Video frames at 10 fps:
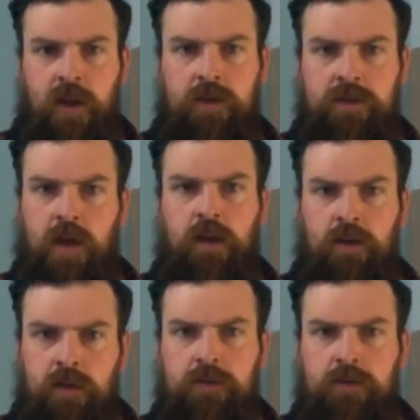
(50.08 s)
ta
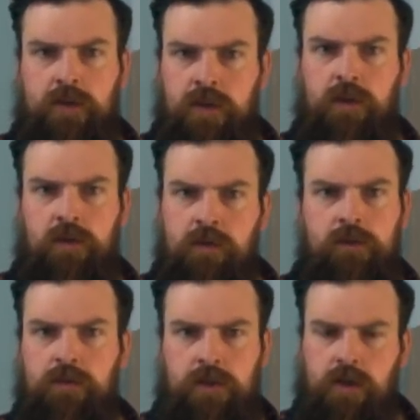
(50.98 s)
ta
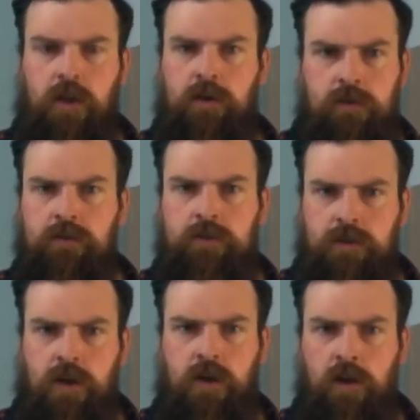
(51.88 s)
ta ta ta
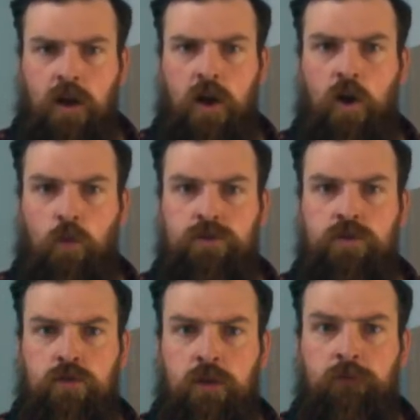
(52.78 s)
ta 1 2
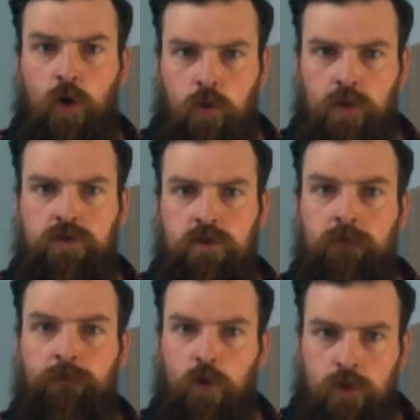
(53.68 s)
3 4 1 2 3
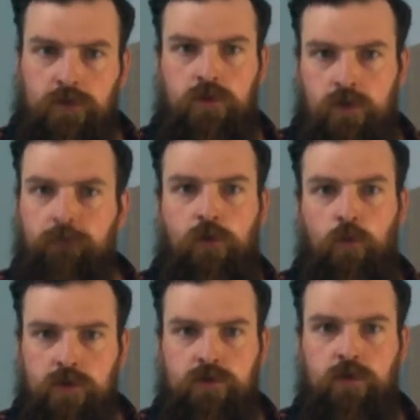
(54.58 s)
4 1 2 3 4
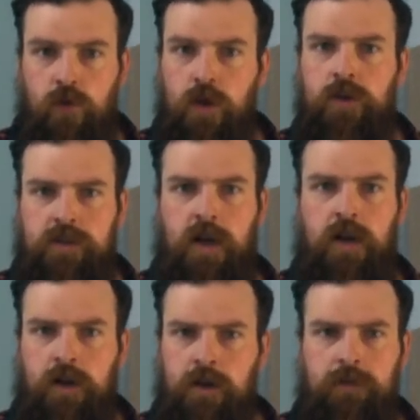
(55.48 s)
1 2 3
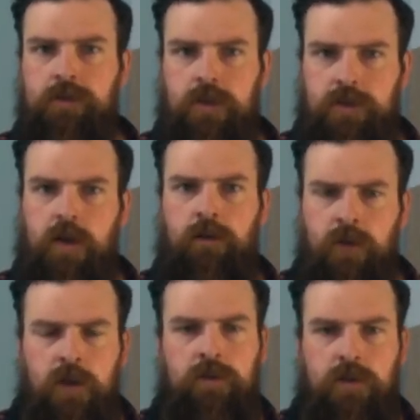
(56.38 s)
ta ta ta
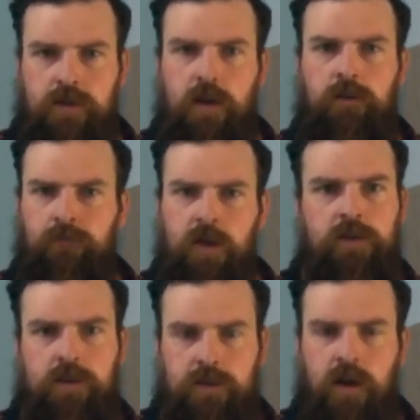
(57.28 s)
ta ta
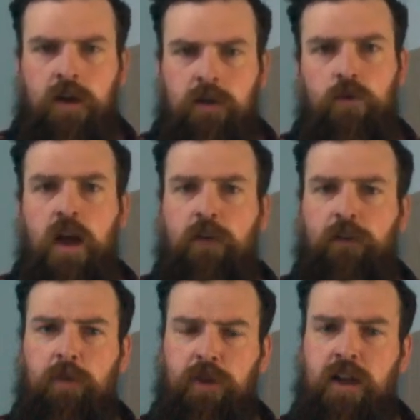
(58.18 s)
ta ta. If I
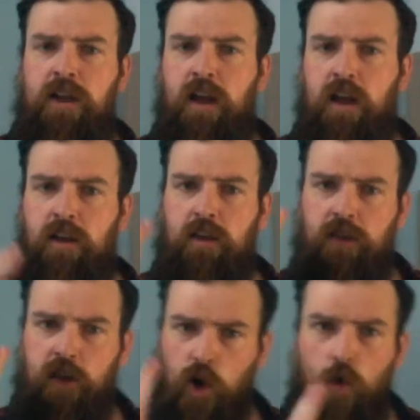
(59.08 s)
play the
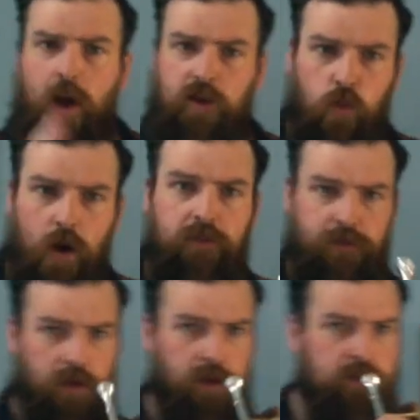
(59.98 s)
correct way
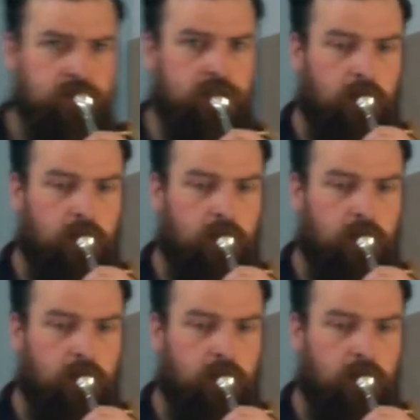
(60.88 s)
first,